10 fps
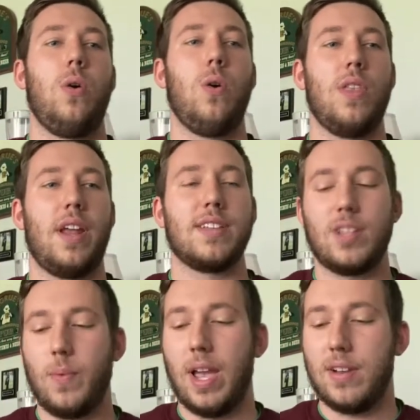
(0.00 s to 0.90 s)
the next
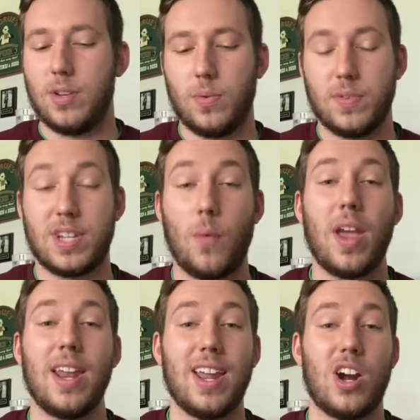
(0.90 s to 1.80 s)
thing we gotta do is now we
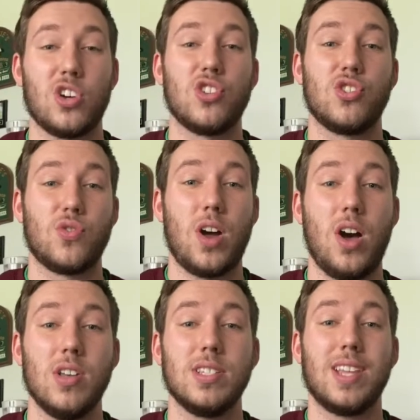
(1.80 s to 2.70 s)
gotta get our
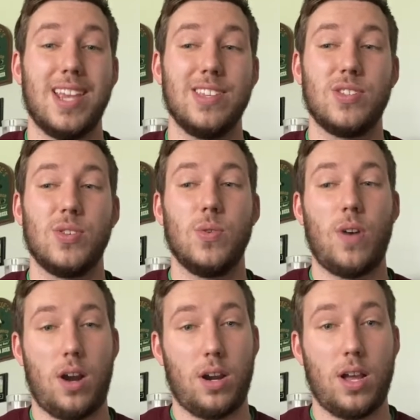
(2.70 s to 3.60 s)
straws into
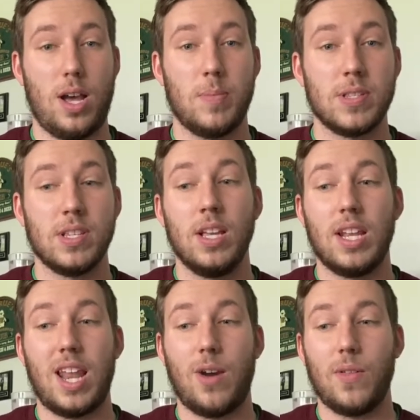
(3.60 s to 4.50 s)
our cups.
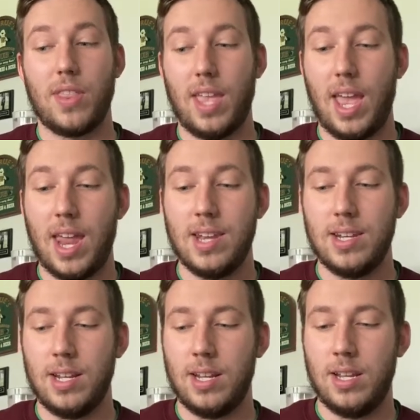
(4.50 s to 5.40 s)
Now the
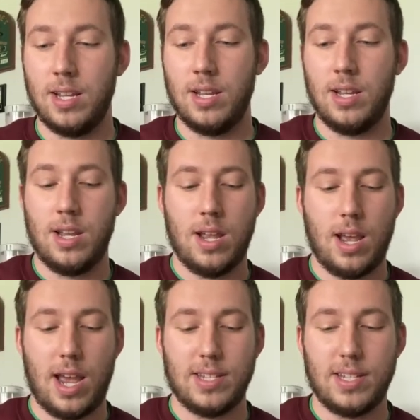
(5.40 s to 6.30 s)
end
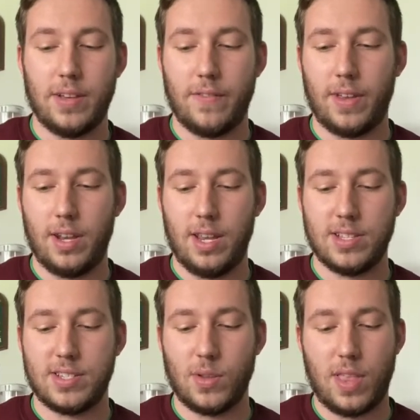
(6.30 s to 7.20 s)
idea of it
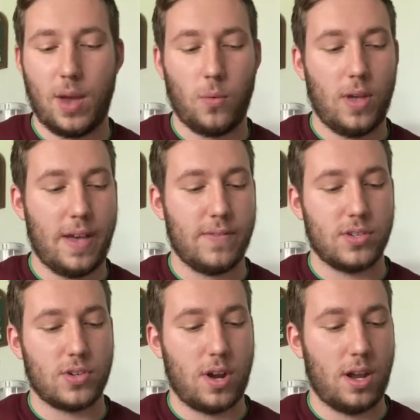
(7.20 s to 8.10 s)
is so that we'll have the
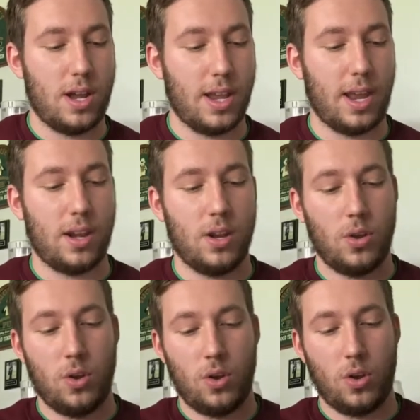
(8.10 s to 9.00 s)
straw, again,
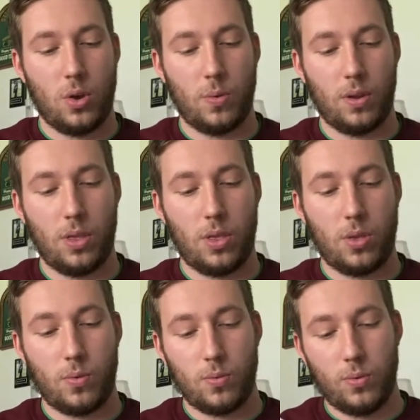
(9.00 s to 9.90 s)
going
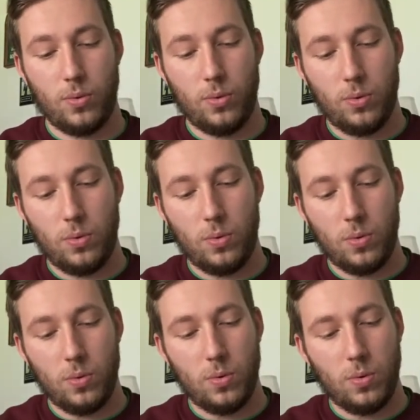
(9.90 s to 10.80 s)

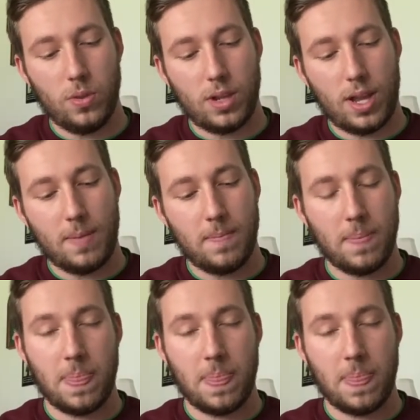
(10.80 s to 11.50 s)
through the cup